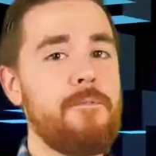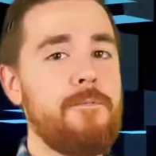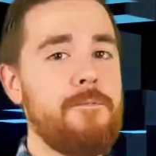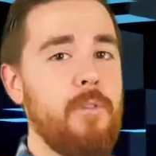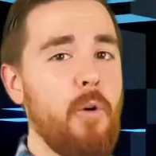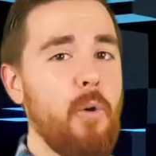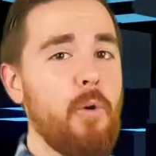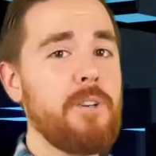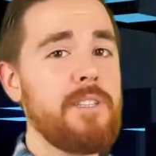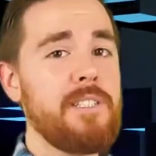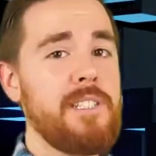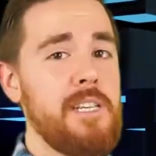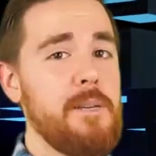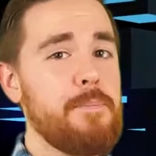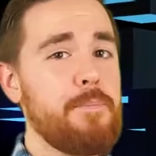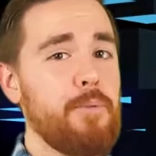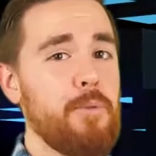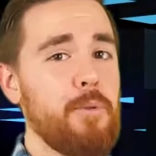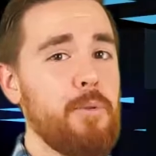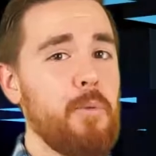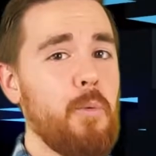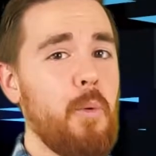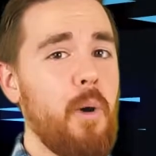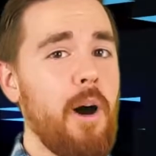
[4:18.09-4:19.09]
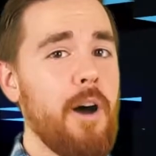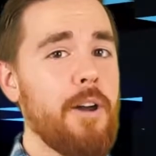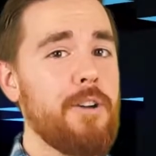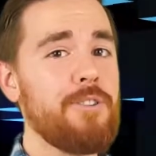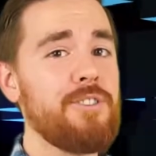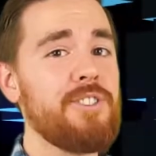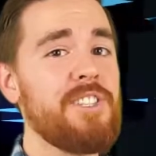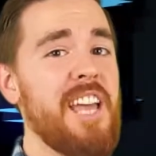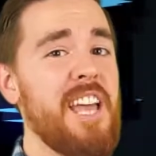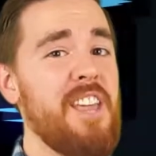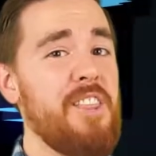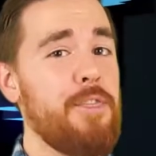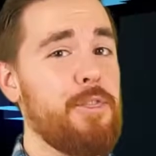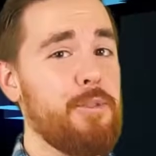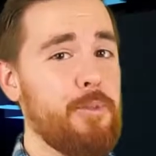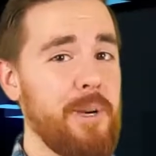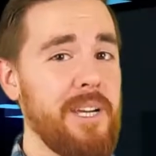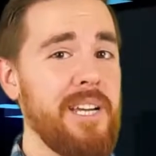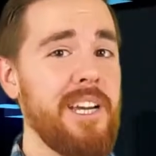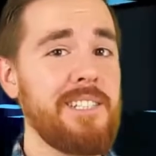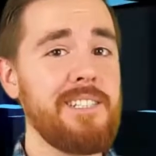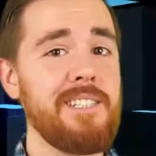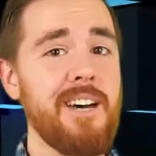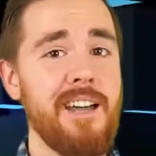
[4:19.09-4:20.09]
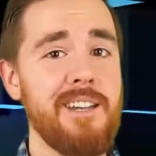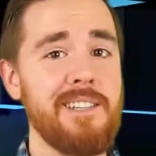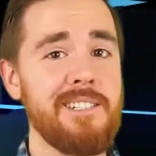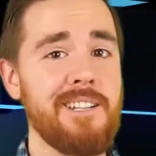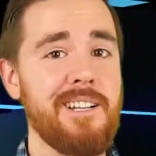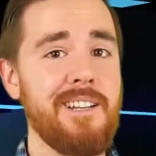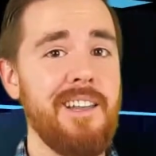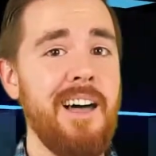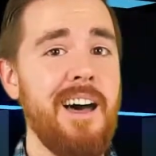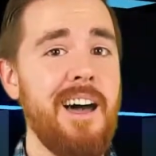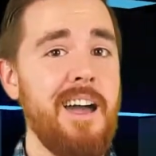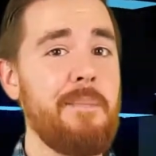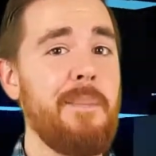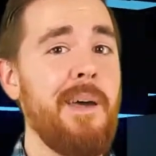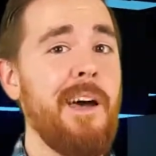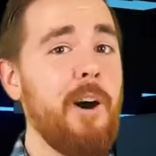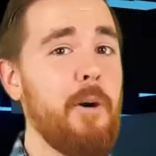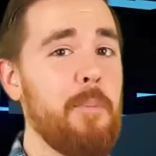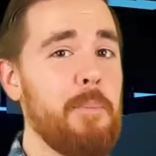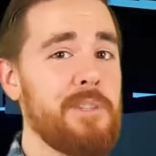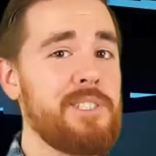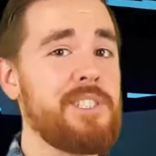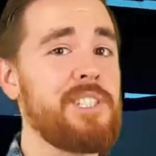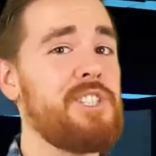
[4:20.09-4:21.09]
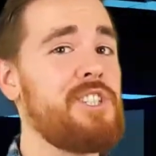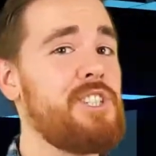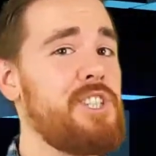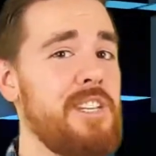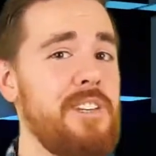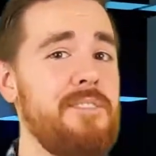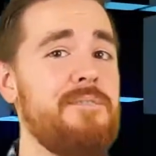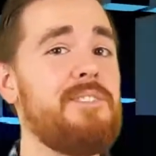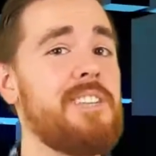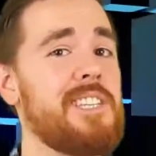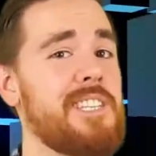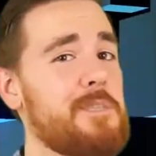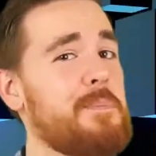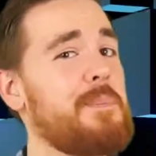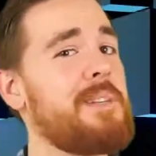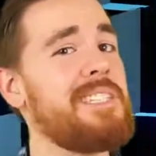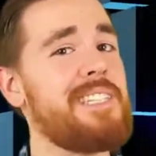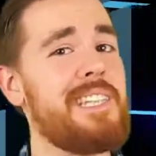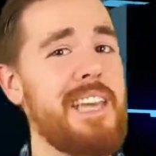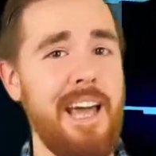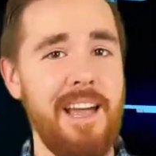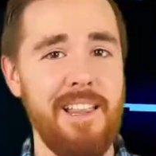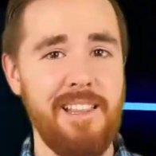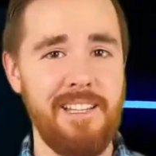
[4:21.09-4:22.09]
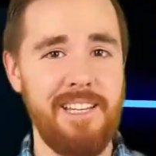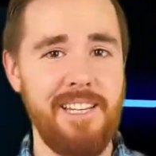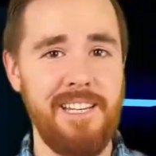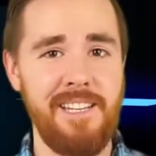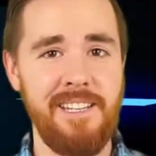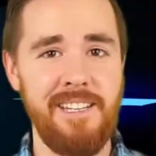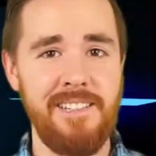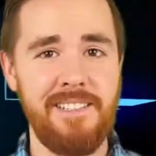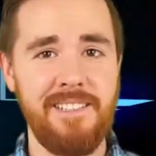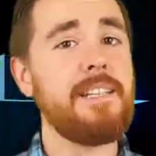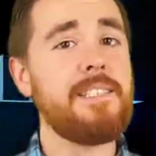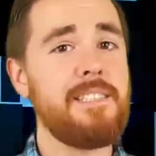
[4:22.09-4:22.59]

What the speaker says: 4 Deeproot Waters and 3 Hadana's Climb help us achieve this mentality.